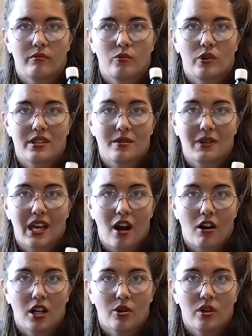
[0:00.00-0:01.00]
with some
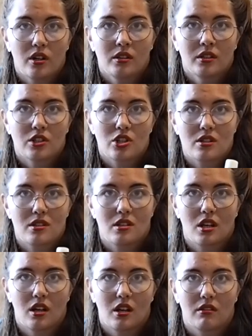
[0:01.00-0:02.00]
carrier oil just
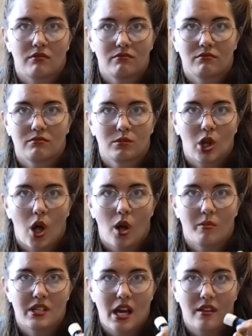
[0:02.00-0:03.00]
to
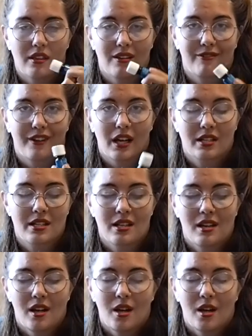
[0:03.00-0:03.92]
calm down the effects.